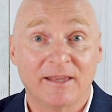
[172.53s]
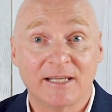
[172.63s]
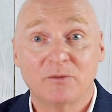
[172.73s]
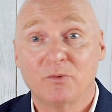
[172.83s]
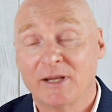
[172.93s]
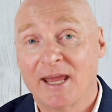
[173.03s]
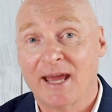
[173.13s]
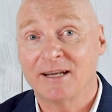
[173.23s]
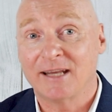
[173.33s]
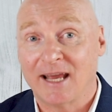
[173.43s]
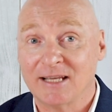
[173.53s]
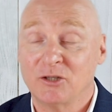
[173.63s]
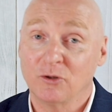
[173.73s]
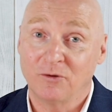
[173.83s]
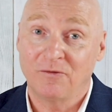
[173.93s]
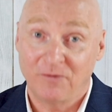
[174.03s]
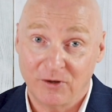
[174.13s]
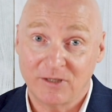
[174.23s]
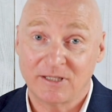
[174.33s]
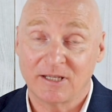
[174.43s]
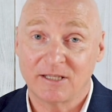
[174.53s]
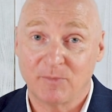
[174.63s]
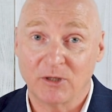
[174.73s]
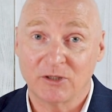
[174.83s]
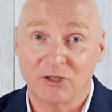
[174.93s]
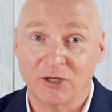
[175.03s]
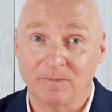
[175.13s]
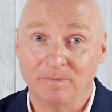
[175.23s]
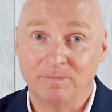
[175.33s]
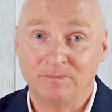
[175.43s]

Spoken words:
this would count as your first sponsorship.